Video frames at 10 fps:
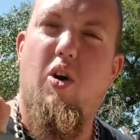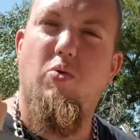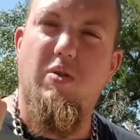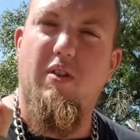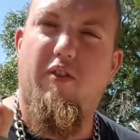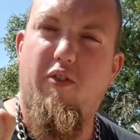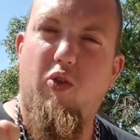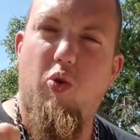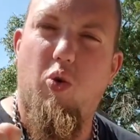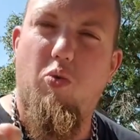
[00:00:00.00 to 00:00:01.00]
Only a
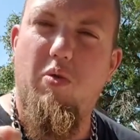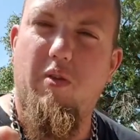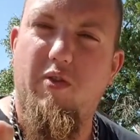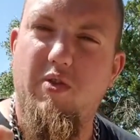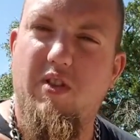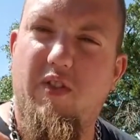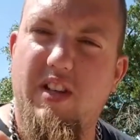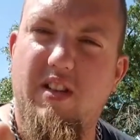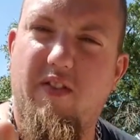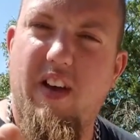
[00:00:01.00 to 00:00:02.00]
fool would refuse to
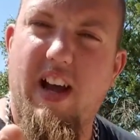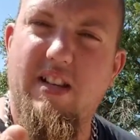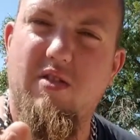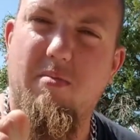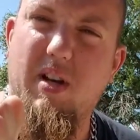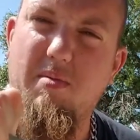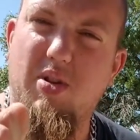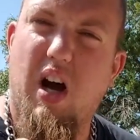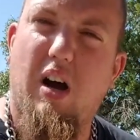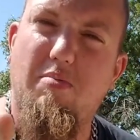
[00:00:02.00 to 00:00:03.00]
face the facts when it becomes
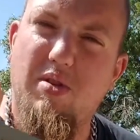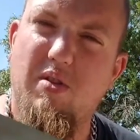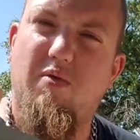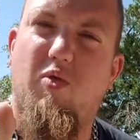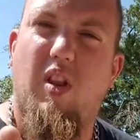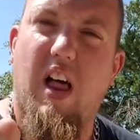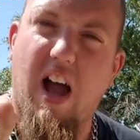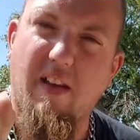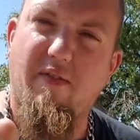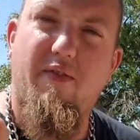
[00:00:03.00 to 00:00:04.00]
an option for
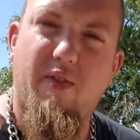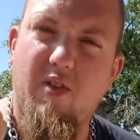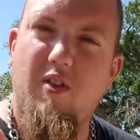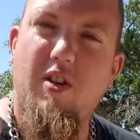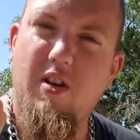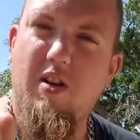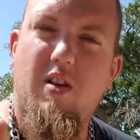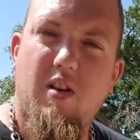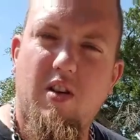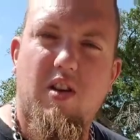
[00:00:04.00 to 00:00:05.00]
life.
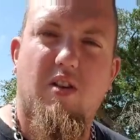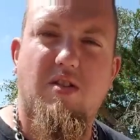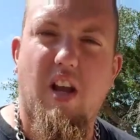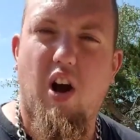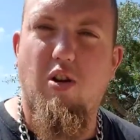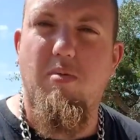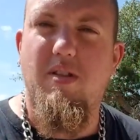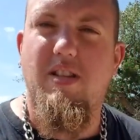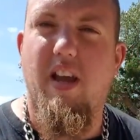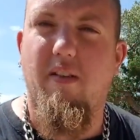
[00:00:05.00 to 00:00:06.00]
Y'all stay armed
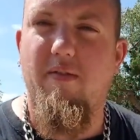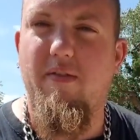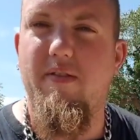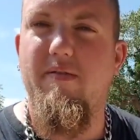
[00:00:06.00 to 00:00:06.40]
and safe.